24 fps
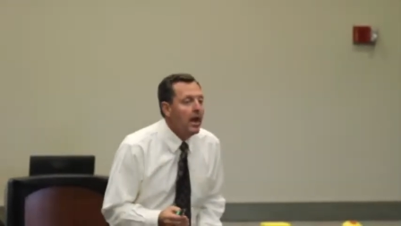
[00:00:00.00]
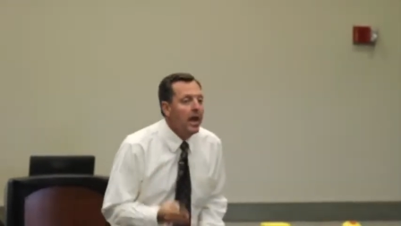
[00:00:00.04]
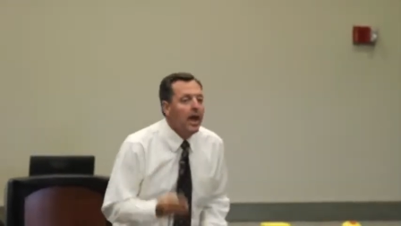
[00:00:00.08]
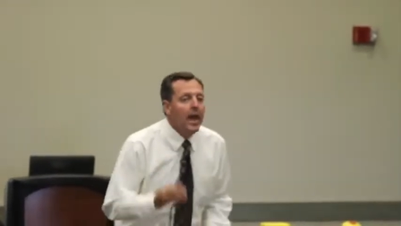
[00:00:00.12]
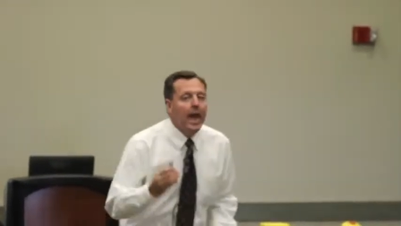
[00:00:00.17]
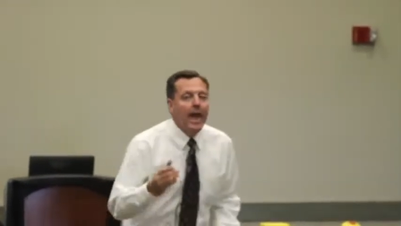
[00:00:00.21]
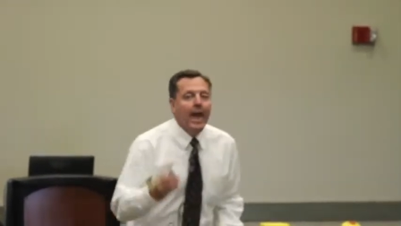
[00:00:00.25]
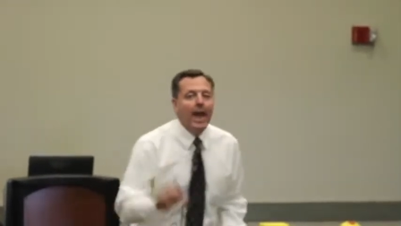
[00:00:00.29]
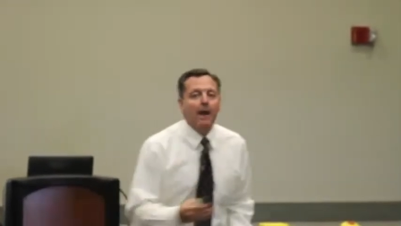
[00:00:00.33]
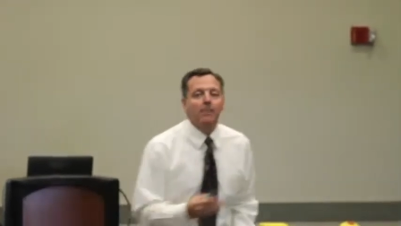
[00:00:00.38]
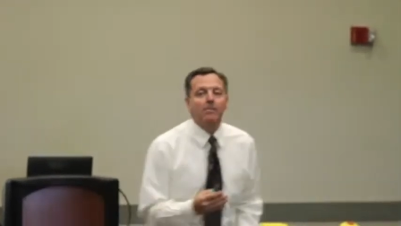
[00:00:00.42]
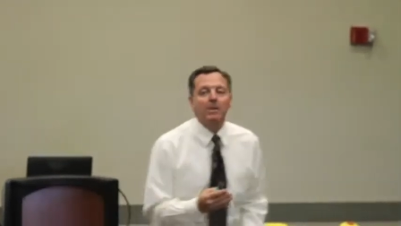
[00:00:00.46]

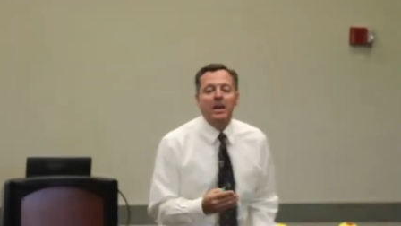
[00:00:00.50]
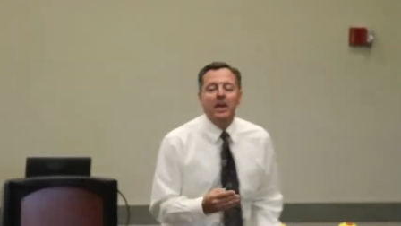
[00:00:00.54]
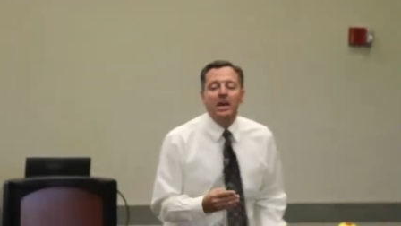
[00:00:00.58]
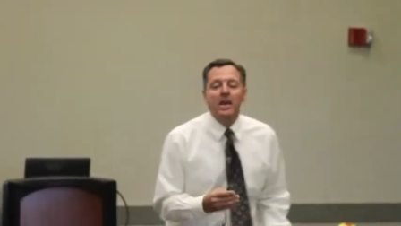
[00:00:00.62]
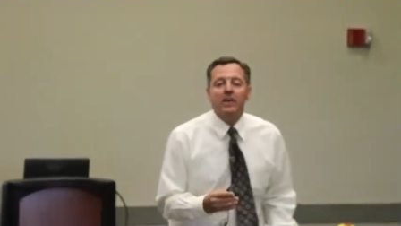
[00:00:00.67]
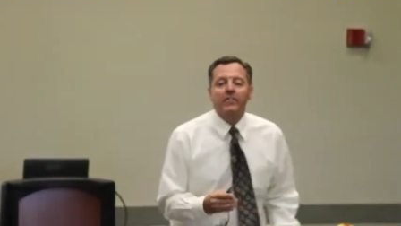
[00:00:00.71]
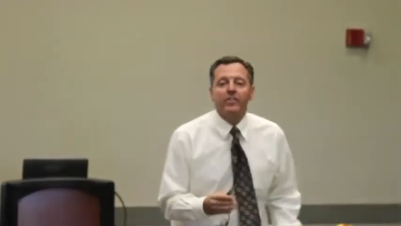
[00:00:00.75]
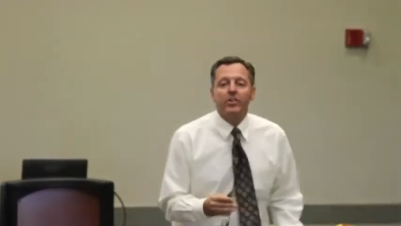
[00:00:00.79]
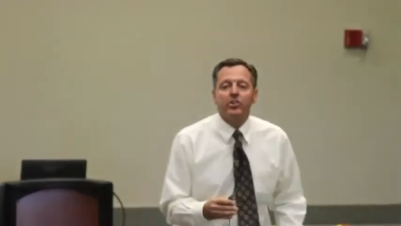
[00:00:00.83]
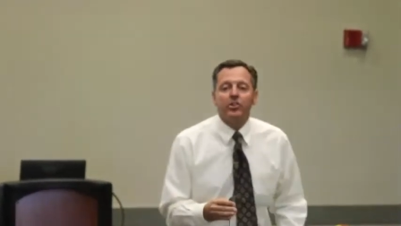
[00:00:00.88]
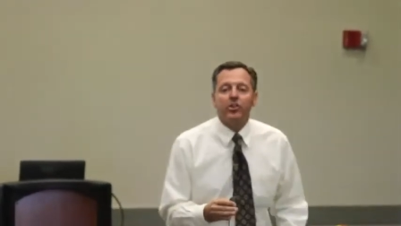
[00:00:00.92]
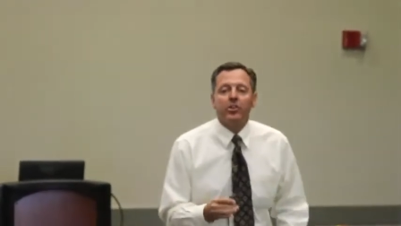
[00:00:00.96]
How many
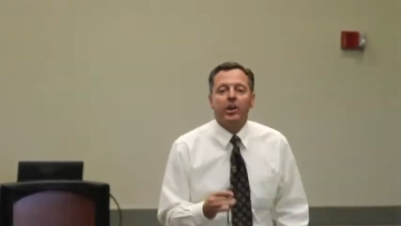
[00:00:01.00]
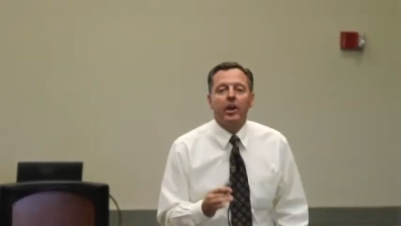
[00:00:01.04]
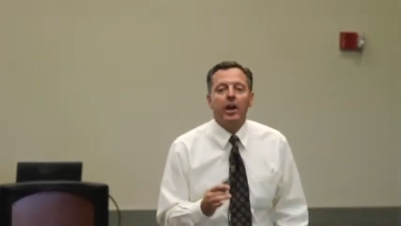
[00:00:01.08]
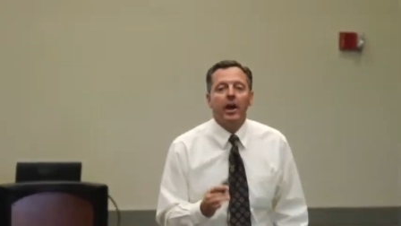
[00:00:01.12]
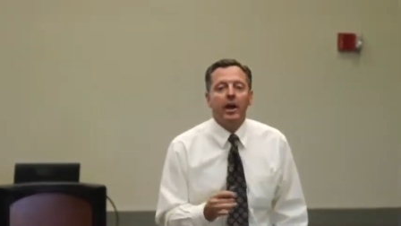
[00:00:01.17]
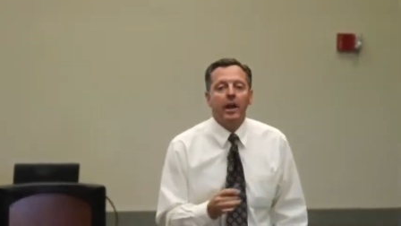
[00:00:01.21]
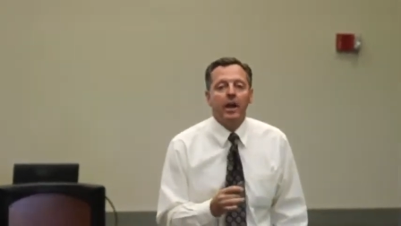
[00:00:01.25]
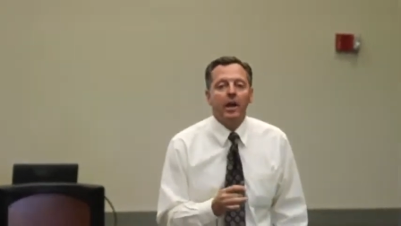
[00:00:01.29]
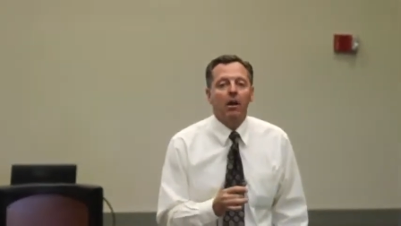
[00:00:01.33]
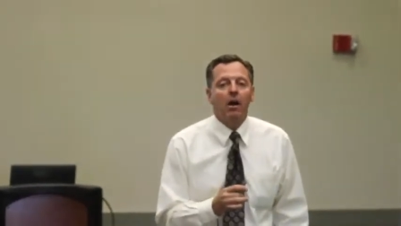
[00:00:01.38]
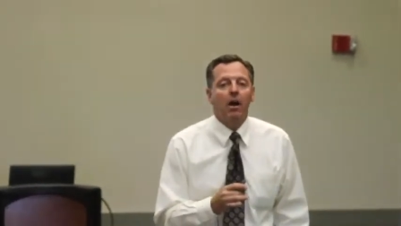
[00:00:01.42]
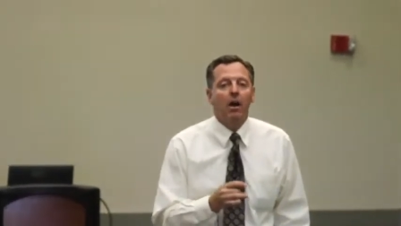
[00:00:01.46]
of us are
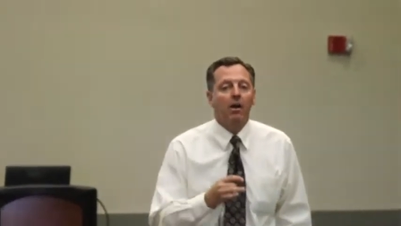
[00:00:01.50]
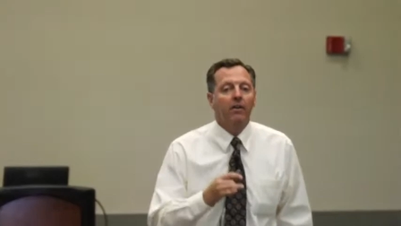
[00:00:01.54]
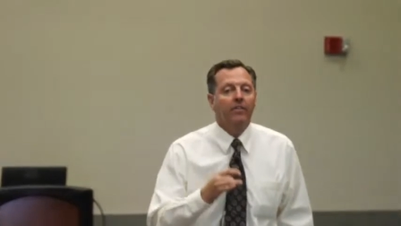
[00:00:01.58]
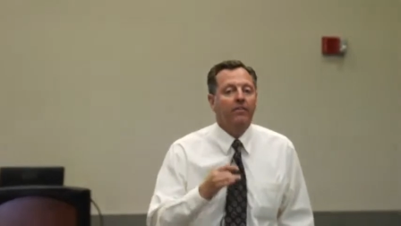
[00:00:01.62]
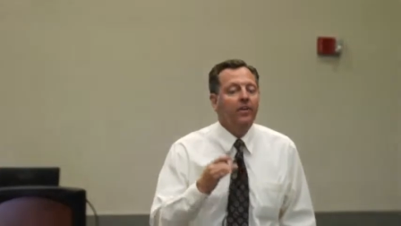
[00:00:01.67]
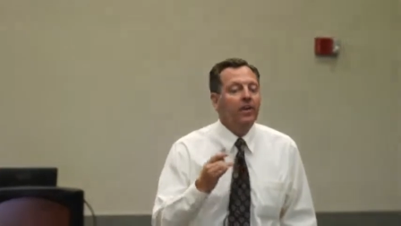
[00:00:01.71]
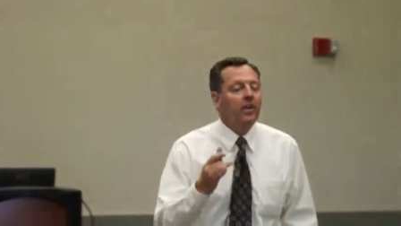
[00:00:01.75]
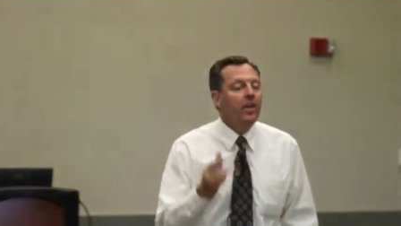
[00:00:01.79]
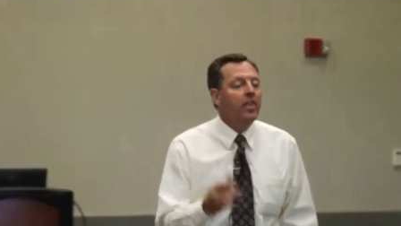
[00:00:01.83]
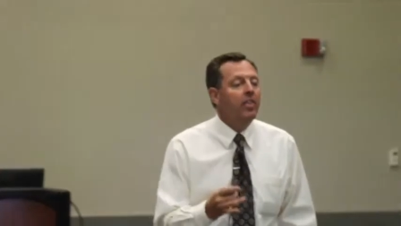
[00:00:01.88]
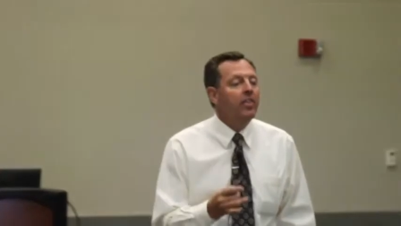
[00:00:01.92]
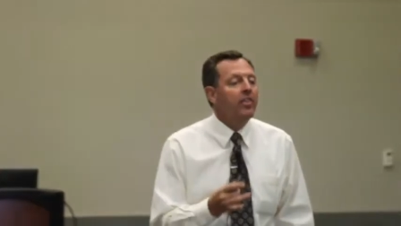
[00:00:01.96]
cutting off
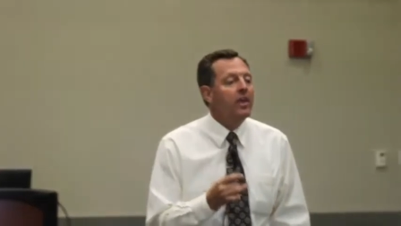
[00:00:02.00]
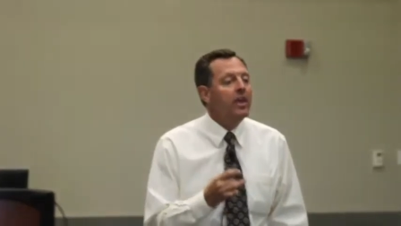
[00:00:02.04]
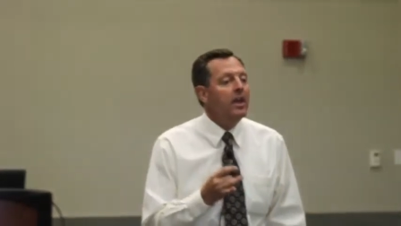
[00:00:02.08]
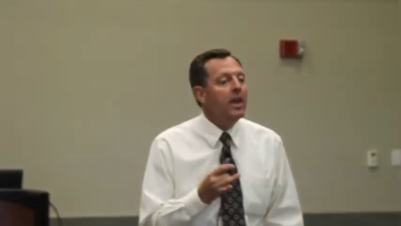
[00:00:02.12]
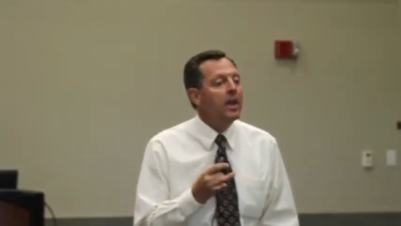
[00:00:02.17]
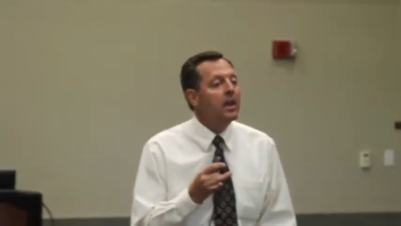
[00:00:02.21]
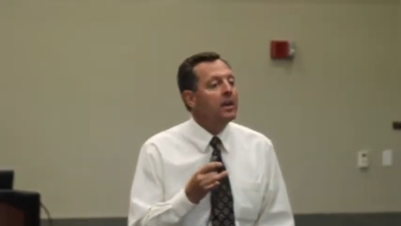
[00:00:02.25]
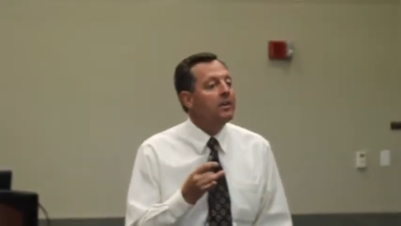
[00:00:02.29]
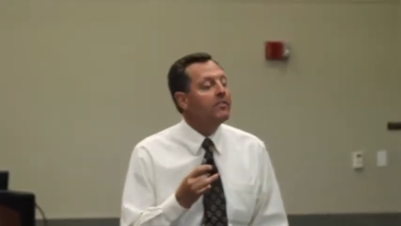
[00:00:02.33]
the end